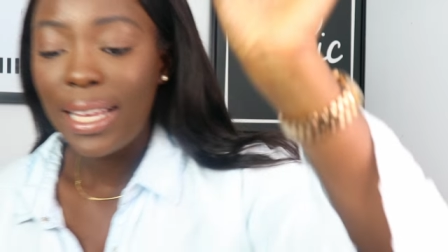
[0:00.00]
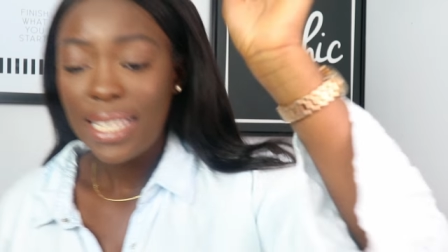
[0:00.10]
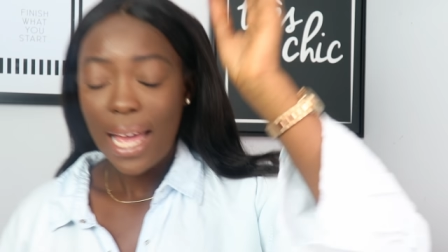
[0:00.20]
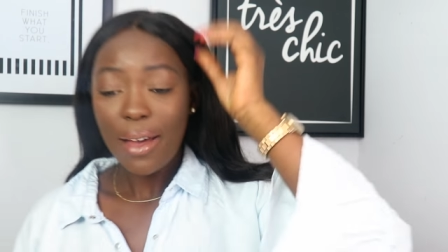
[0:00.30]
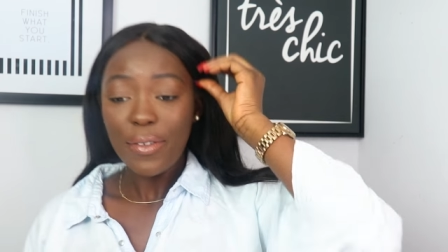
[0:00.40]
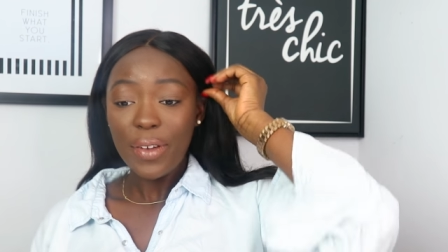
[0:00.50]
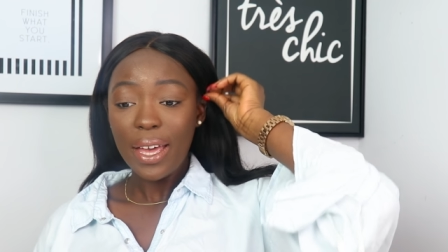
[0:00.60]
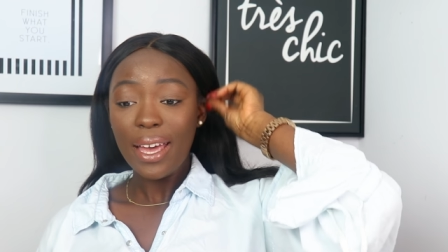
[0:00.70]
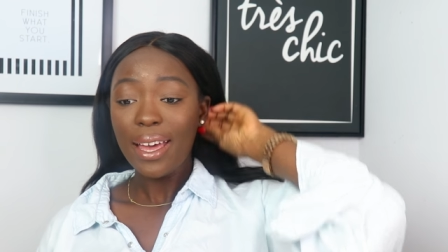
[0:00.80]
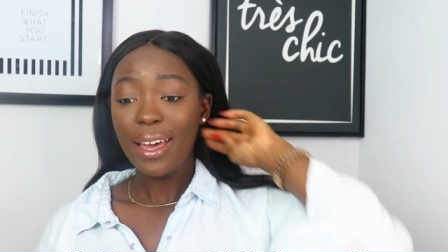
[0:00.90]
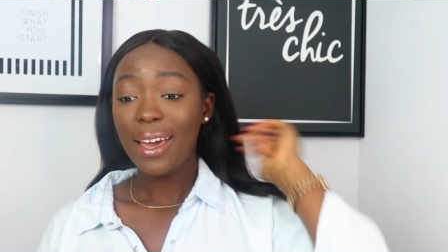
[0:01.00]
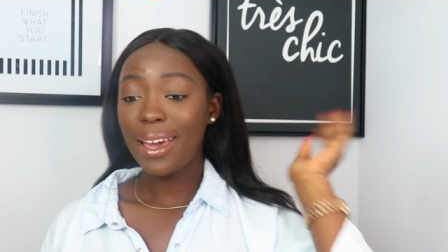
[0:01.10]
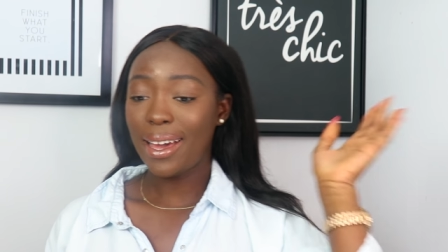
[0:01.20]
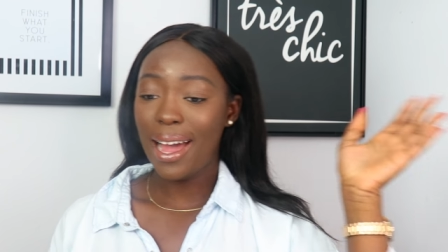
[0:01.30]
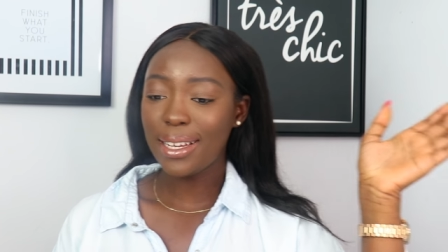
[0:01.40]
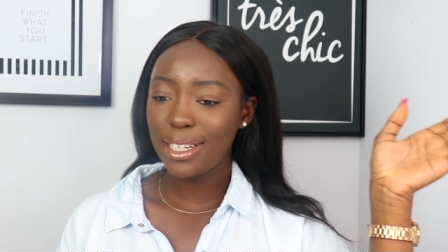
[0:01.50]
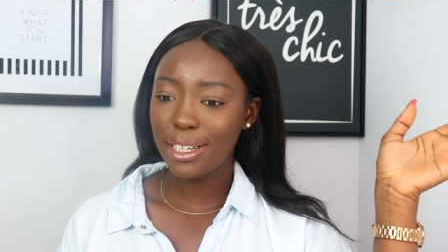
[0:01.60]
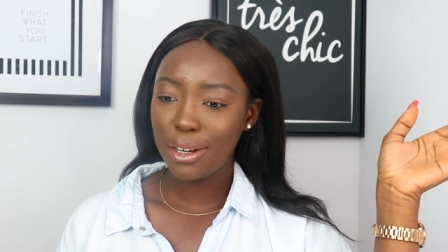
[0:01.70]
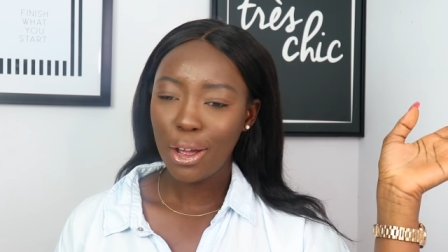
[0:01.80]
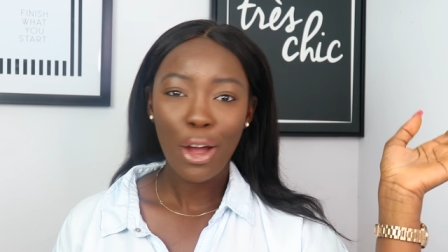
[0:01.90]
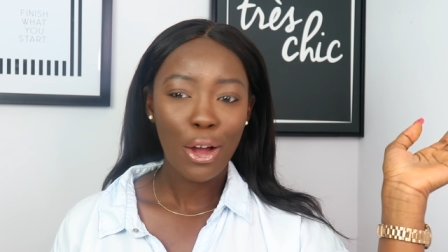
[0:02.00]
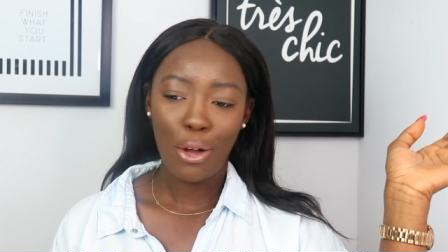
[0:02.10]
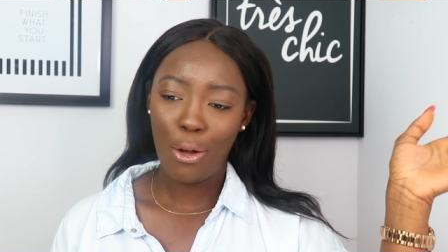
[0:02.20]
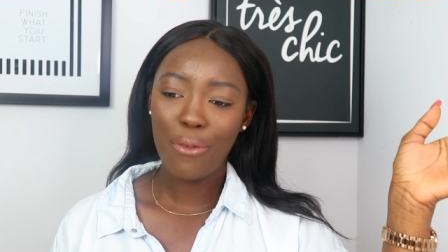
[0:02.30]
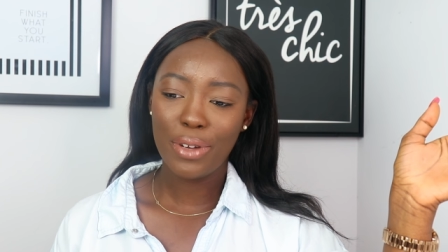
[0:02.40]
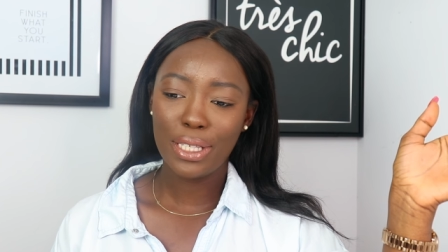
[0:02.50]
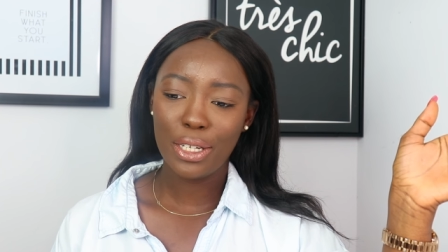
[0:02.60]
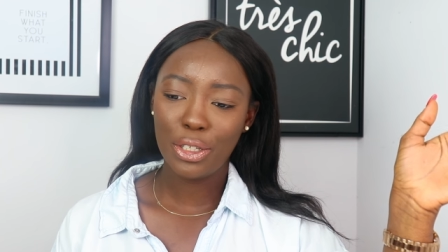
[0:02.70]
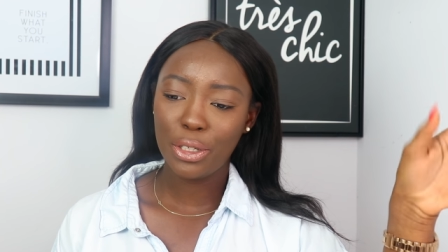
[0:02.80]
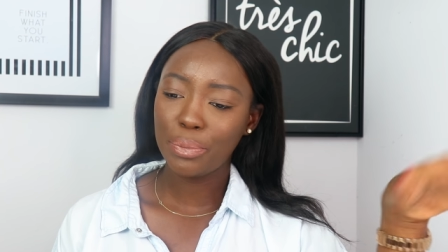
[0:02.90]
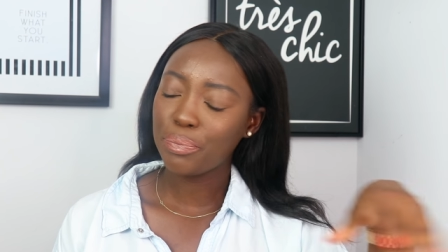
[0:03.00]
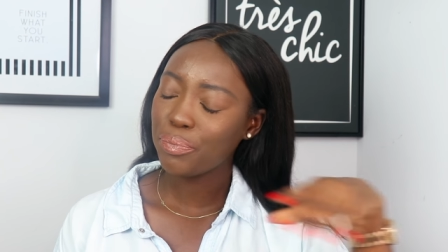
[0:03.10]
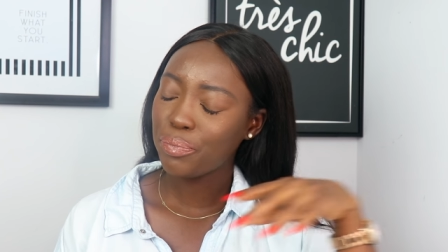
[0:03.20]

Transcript: Let's have a candid conversation.